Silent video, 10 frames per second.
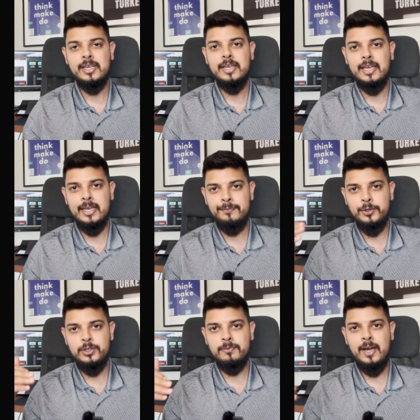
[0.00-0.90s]
if you
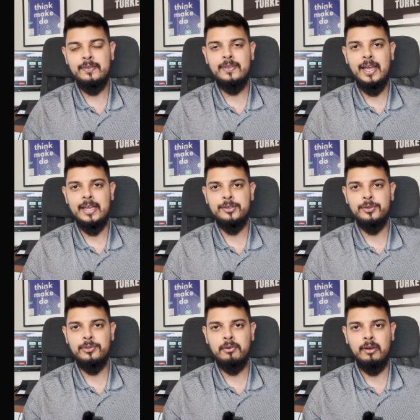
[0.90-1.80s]
divide that into
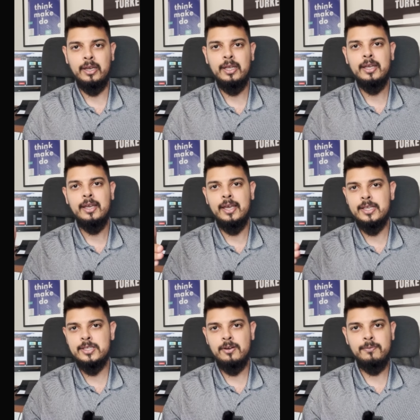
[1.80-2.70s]
three,
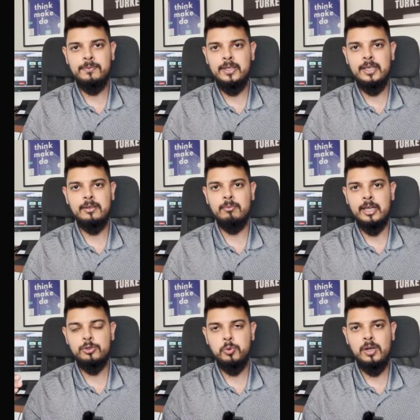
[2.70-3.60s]
is roughly
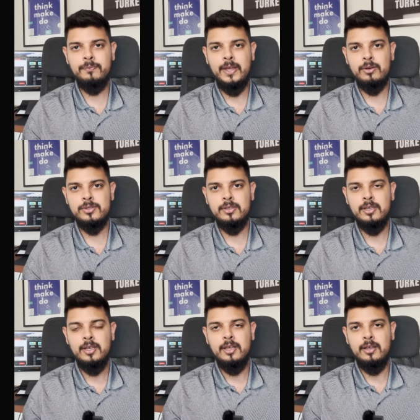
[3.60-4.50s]
like 12,000
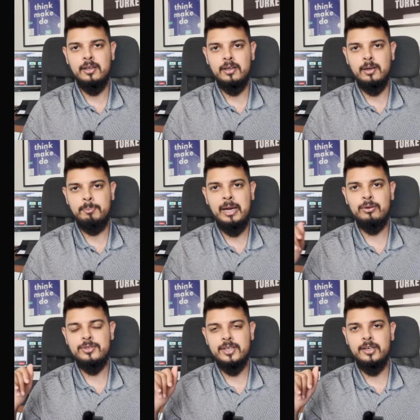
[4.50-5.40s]
uh,
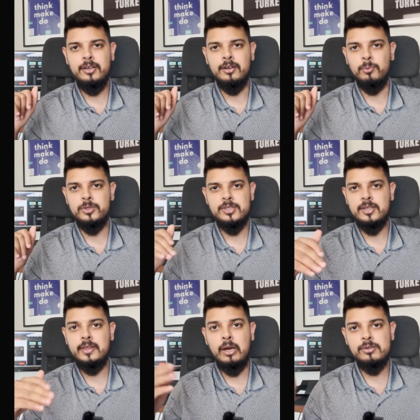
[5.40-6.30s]
pounds in a year, which is a
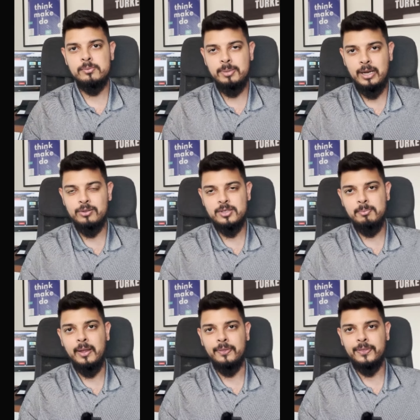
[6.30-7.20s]
thousand pounds a
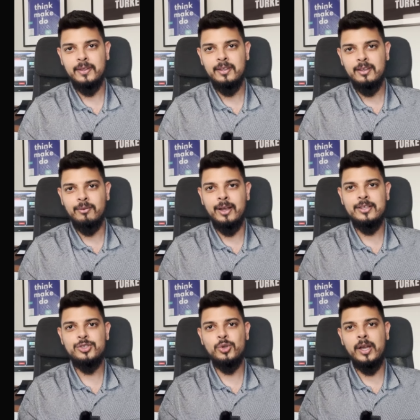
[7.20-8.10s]
month, right?
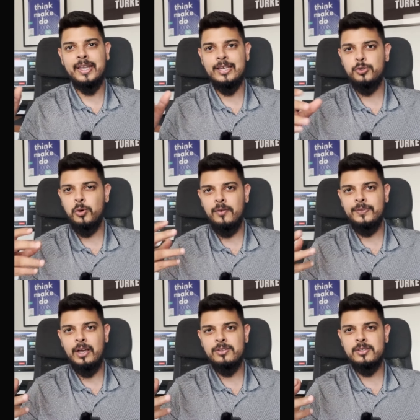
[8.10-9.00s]
So again,
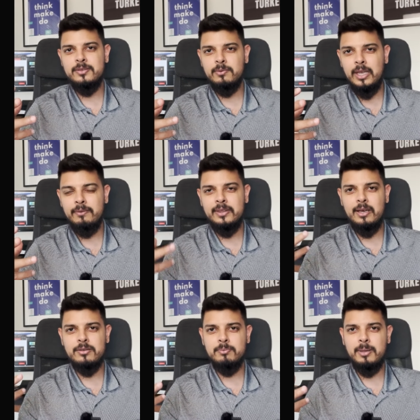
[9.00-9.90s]
12,000,
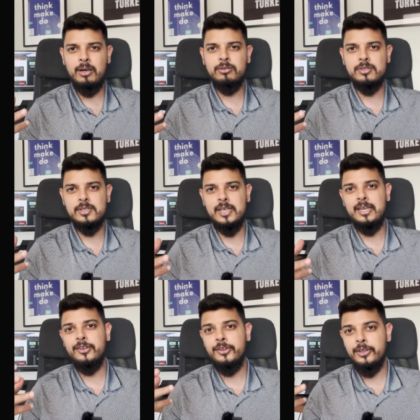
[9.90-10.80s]
11,000 pounds in
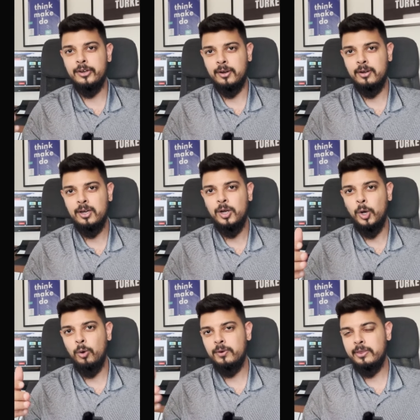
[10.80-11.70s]
a year
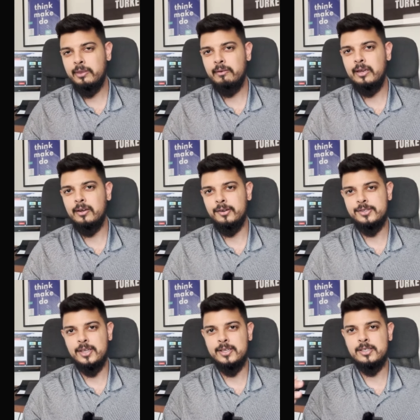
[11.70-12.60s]
over three years
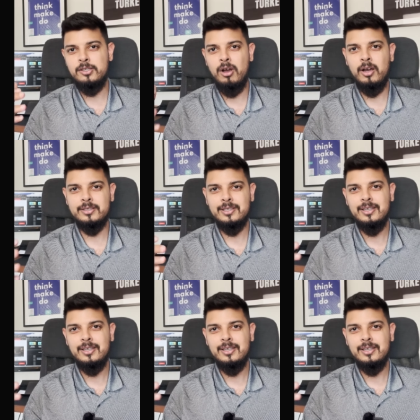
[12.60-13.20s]
is not